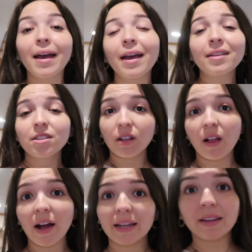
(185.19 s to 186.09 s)
It's a
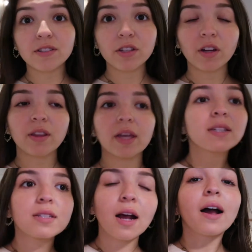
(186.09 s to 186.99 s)
lot easier
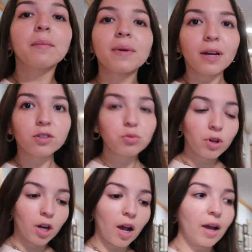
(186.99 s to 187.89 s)
this time because we're
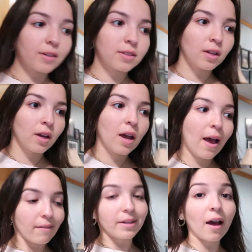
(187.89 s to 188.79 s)
not
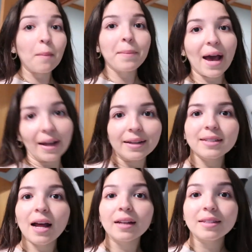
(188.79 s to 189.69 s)
having to unpack a
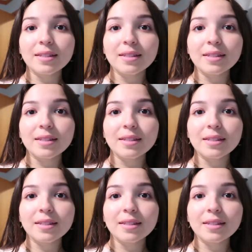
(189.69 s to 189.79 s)
ton of